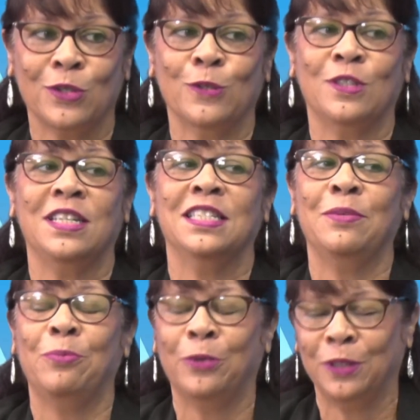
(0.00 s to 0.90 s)
of this
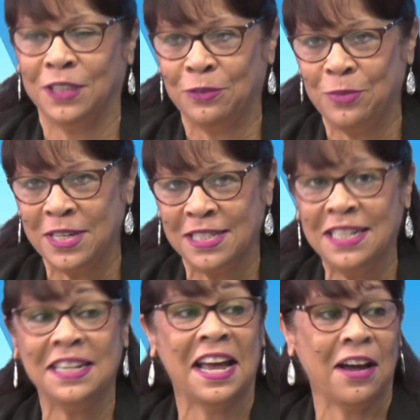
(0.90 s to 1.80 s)
important visit
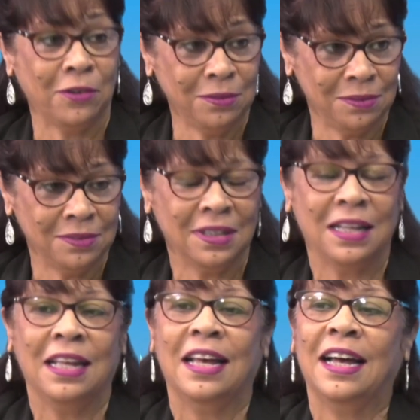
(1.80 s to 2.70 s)
now,
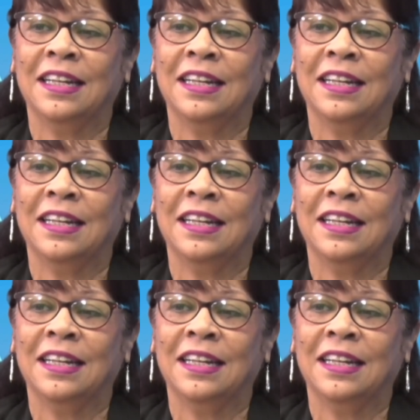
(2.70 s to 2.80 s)
mm-hmm.